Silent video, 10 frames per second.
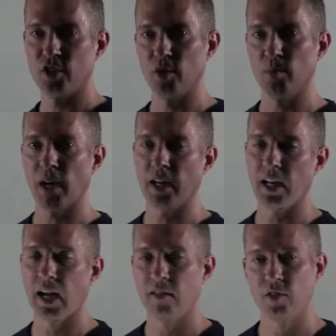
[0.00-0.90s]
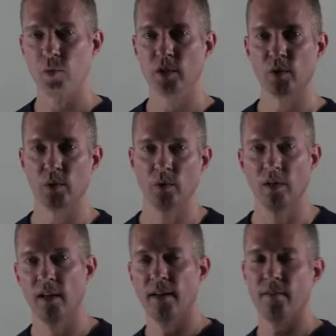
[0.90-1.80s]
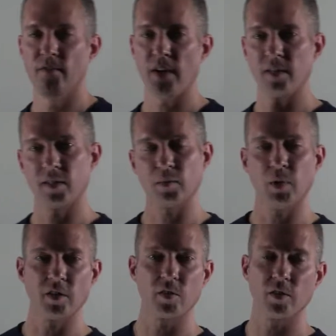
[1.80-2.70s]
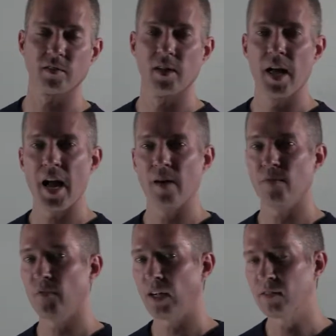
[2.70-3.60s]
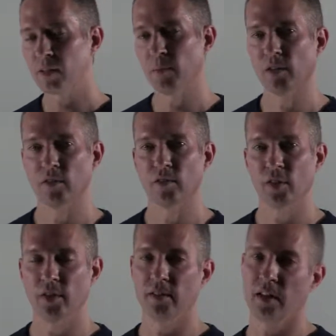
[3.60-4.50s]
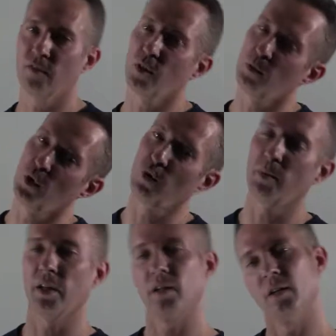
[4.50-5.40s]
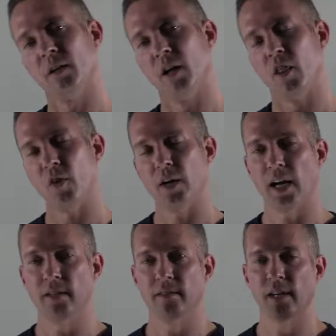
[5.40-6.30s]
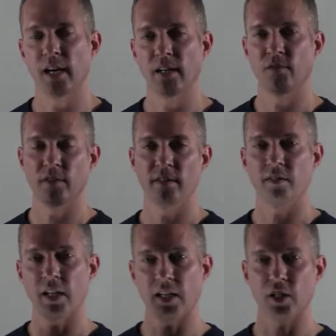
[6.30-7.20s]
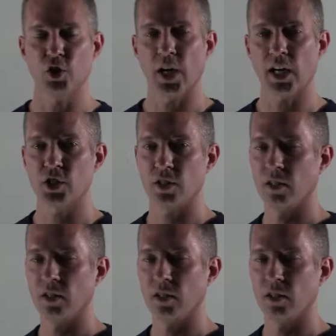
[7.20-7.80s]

your body has to recruit phasic muscles. And phasic muscles are designed for movement. They're not designed for sustained contraction.